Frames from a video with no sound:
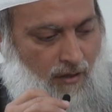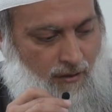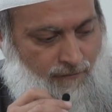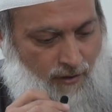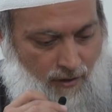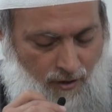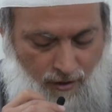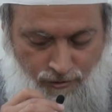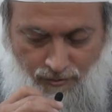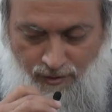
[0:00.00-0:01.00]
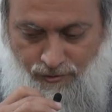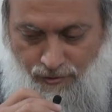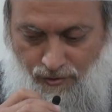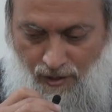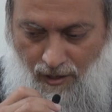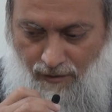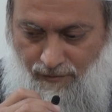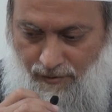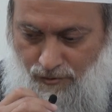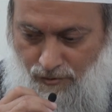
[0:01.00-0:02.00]
And fill our hearts with His true
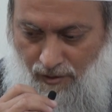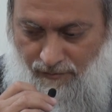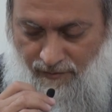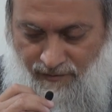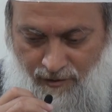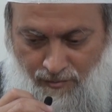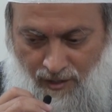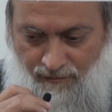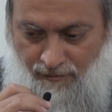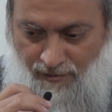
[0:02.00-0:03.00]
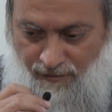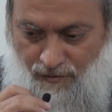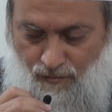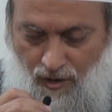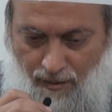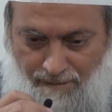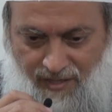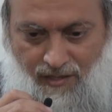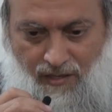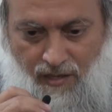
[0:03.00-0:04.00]
love and the true love of His beloved Prophet
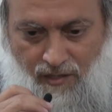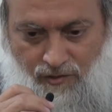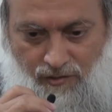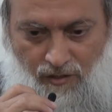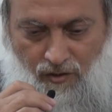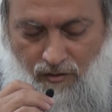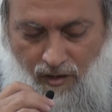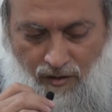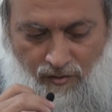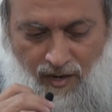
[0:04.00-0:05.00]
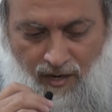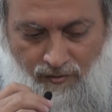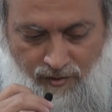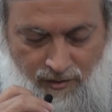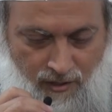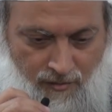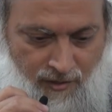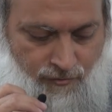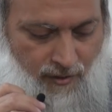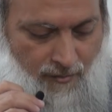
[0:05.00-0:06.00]
Muhammad sallallahu alaihi wasallam,
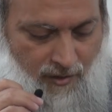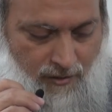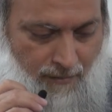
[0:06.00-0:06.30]
His family, His